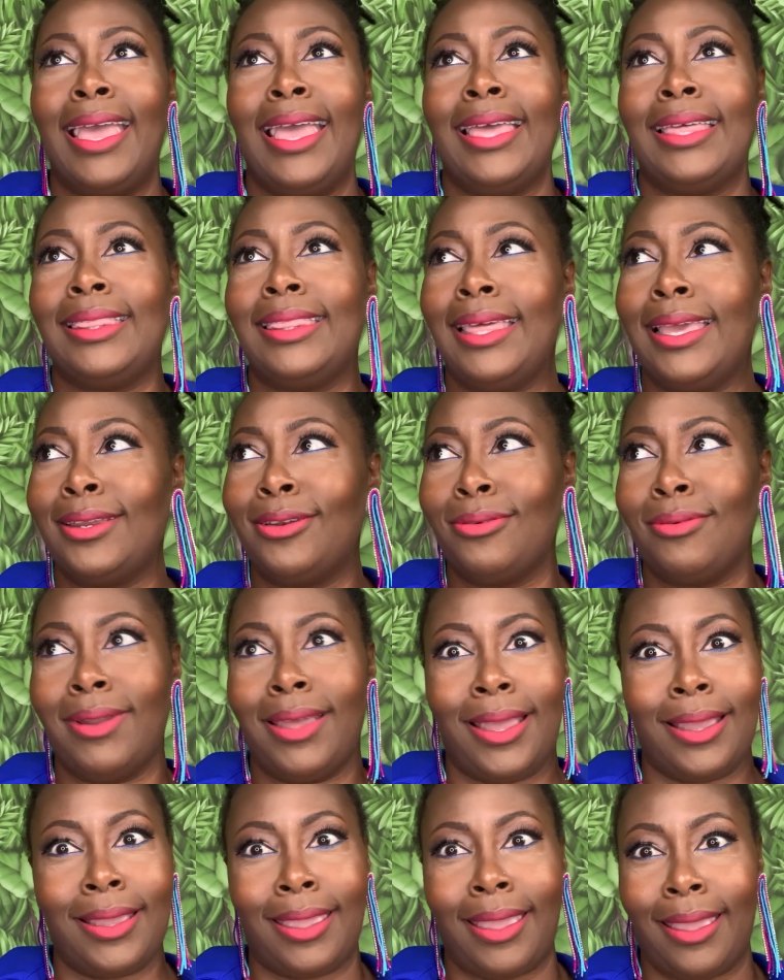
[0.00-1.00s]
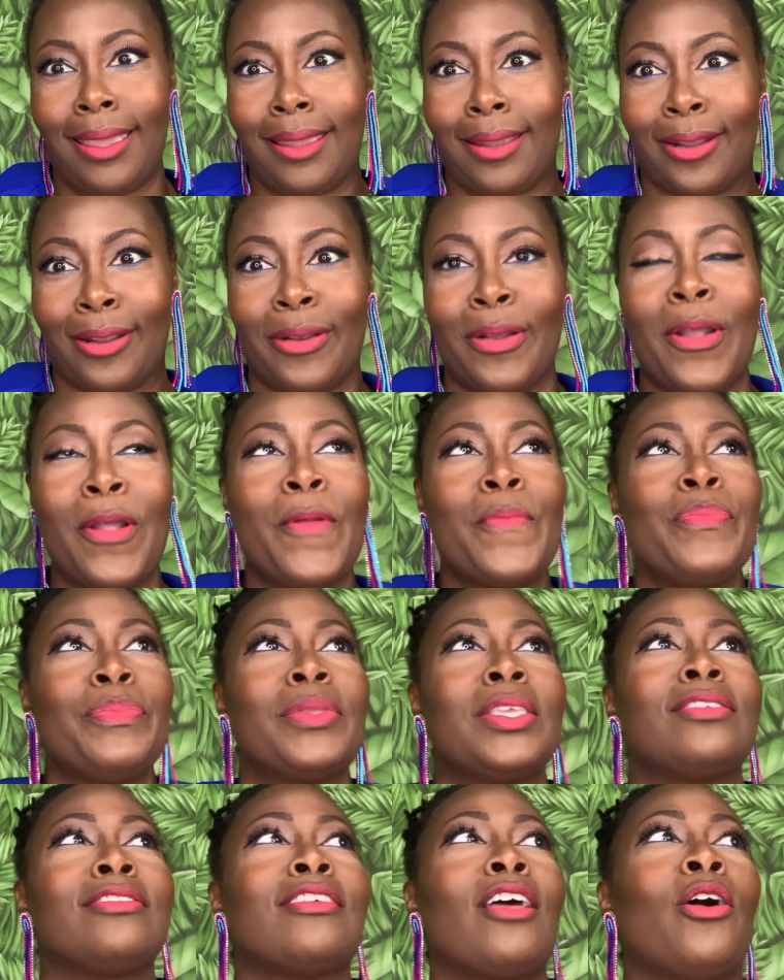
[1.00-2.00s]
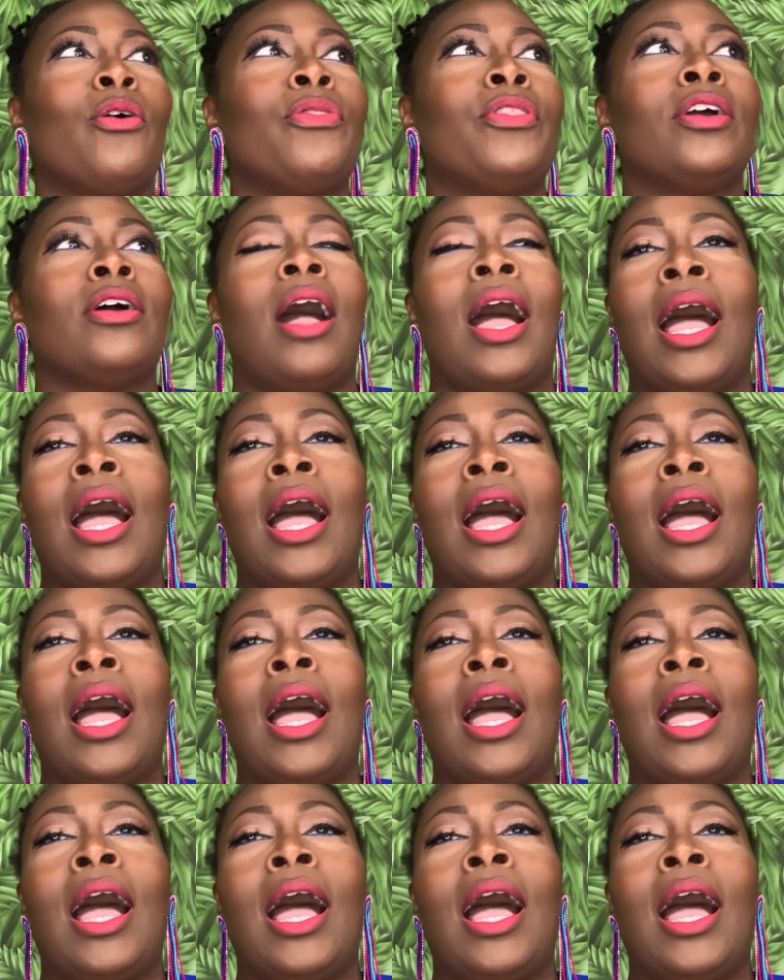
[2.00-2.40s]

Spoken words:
They do not care. So their